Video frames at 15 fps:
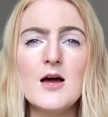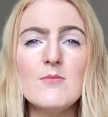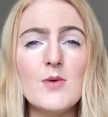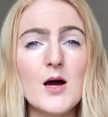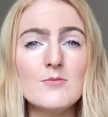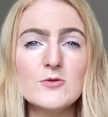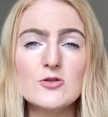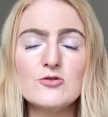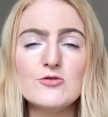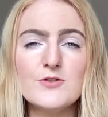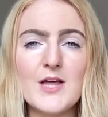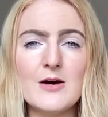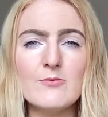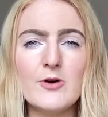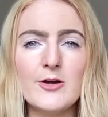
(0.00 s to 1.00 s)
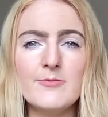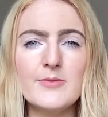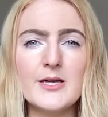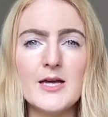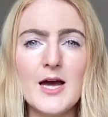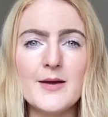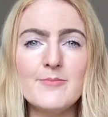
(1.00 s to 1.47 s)
but I'm sure that won't
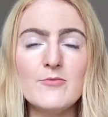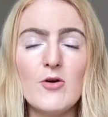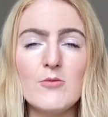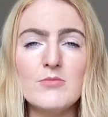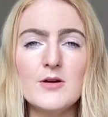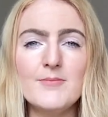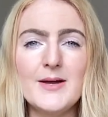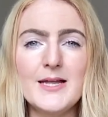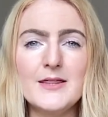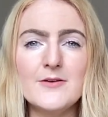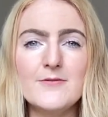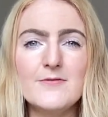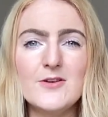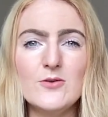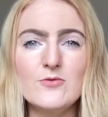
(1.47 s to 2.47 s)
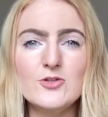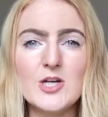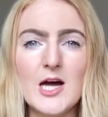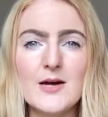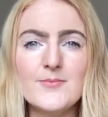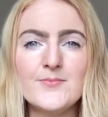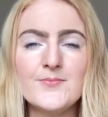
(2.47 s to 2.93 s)
be a problem in the future.